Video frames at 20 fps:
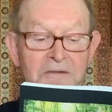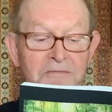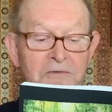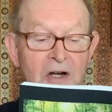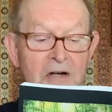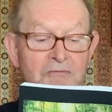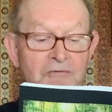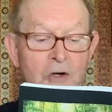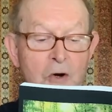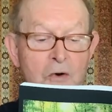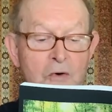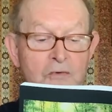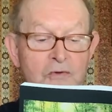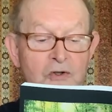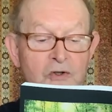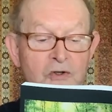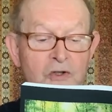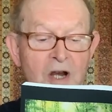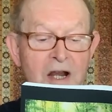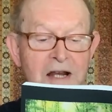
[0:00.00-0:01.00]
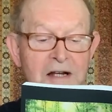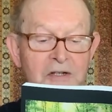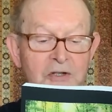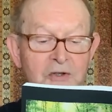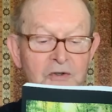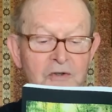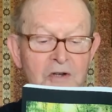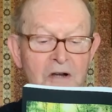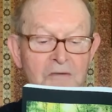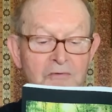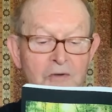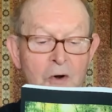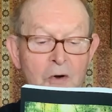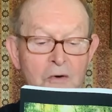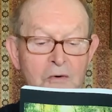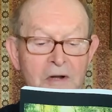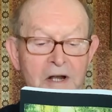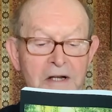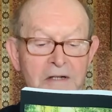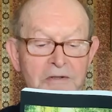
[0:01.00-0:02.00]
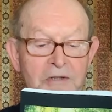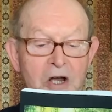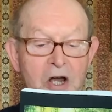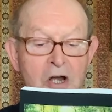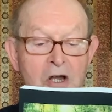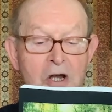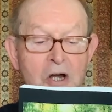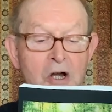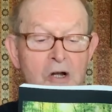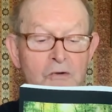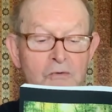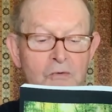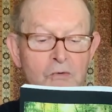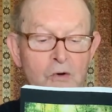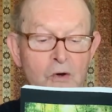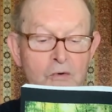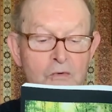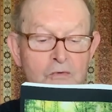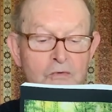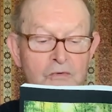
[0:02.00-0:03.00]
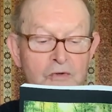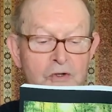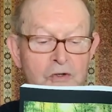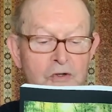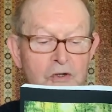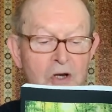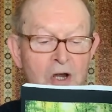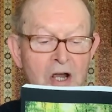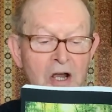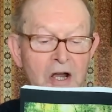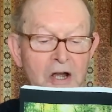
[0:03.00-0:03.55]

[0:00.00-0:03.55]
the road shakes the rolling loose